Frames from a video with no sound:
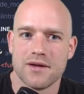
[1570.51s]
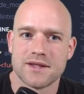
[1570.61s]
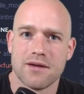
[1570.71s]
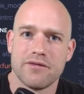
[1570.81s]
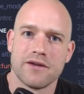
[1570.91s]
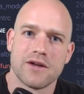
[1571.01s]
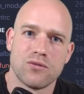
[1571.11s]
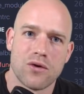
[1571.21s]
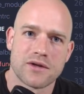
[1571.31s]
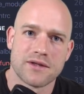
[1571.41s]
something that
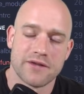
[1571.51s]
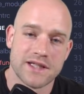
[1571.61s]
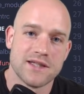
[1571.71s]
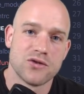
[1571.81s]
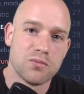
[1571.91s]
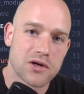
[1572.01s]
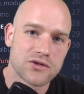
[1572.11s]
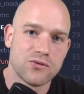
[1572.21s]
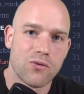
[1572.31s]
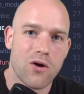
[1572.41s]
works, that is
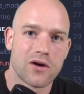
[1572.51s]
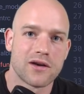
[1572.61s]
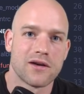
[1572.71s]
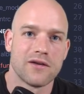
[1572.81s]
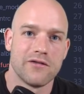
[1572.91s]
supposed to work,